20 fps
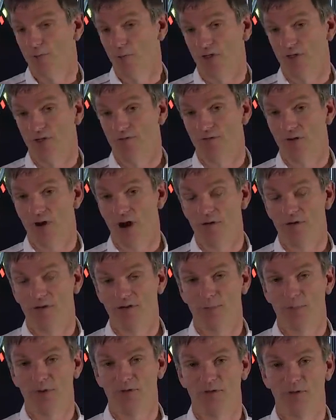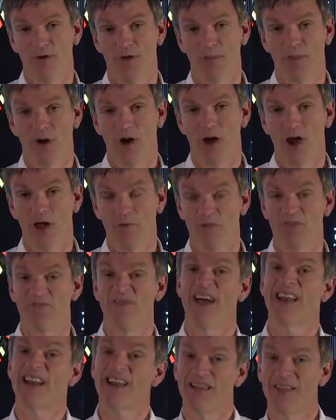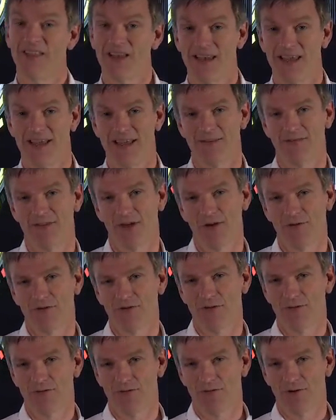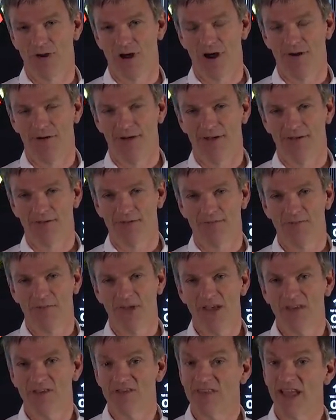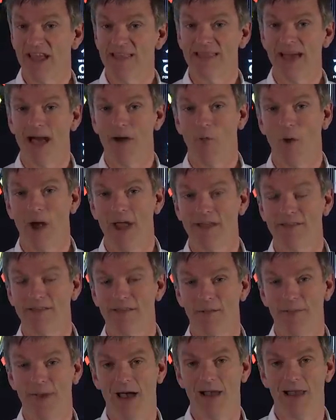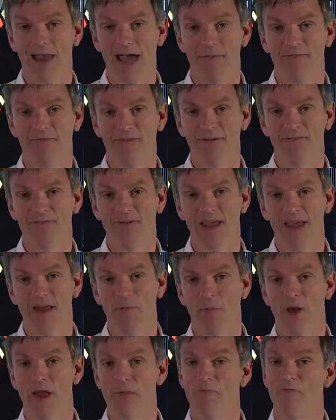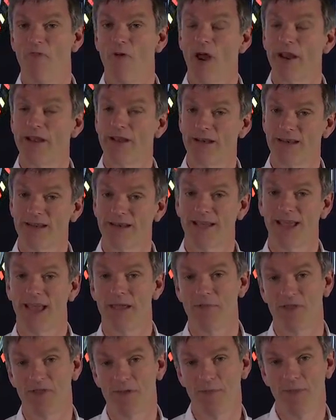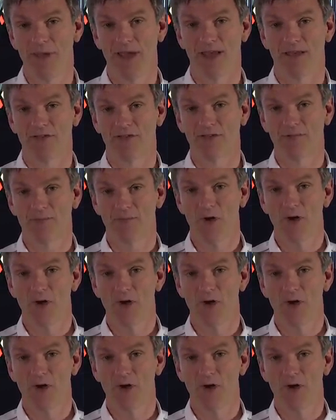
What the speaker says: with the Ferraris pursuing behind, with Vettel at the lead of those two Ferraris. Stayed that way until about lap 15 when Raikkonen came in the pits,